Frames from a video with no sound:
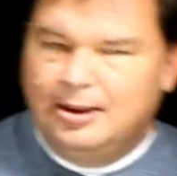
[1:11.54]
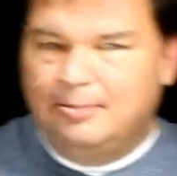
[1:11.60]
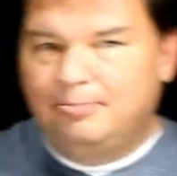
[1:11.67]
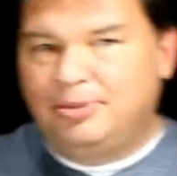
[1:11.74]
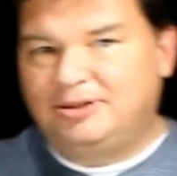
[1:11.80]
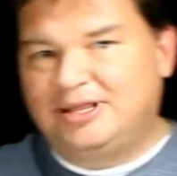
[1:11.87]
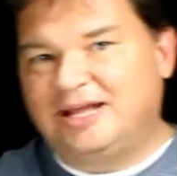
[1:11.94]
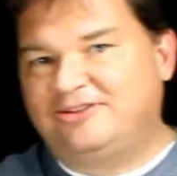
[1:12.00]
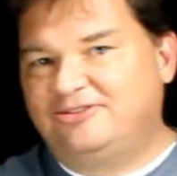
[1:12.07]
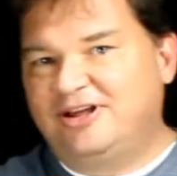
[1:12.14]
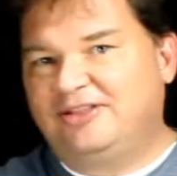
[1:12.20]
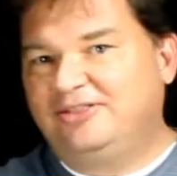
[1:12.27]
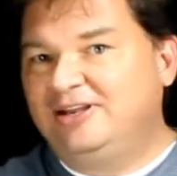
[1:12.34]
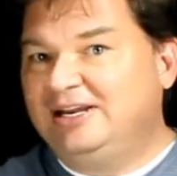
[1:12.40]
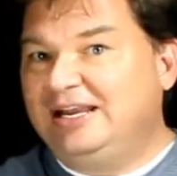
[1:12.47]
But that's
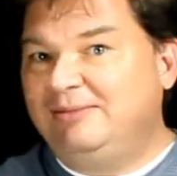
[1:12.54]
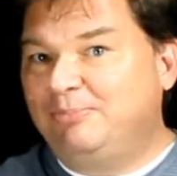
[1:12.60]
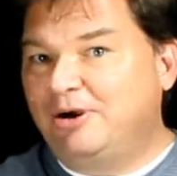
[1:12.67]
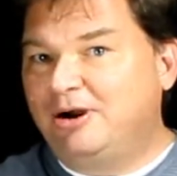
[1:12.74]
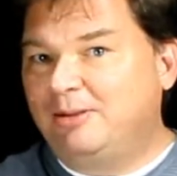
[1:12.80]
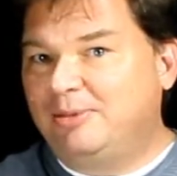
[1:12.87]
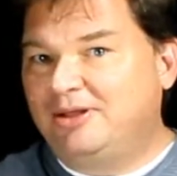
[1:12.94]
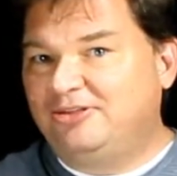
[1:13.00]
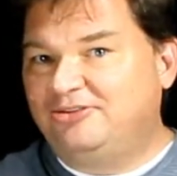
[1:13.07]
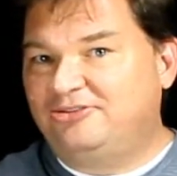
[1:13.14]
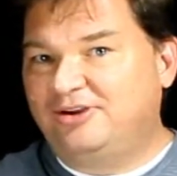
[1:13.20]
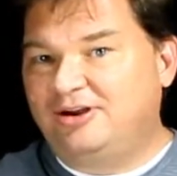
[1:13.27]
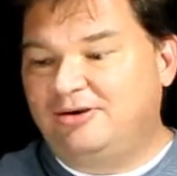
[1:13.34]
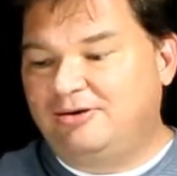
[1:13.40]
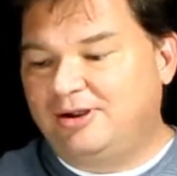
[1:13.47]
not the neat part about the
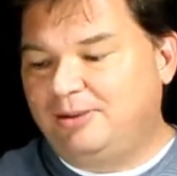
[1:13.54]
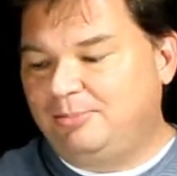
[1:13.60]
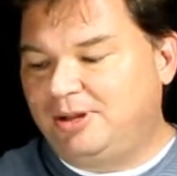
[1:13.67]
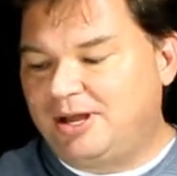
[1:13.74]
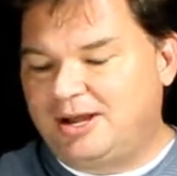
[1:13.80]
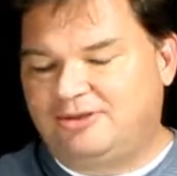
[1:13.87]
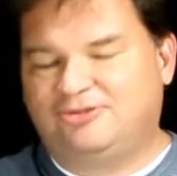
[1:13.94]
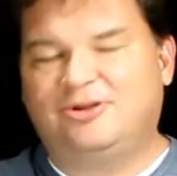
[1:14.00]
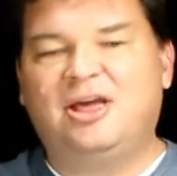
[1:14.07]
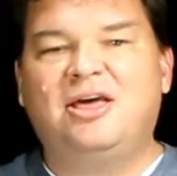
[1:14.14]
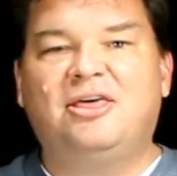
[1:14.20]
Solderite blocks.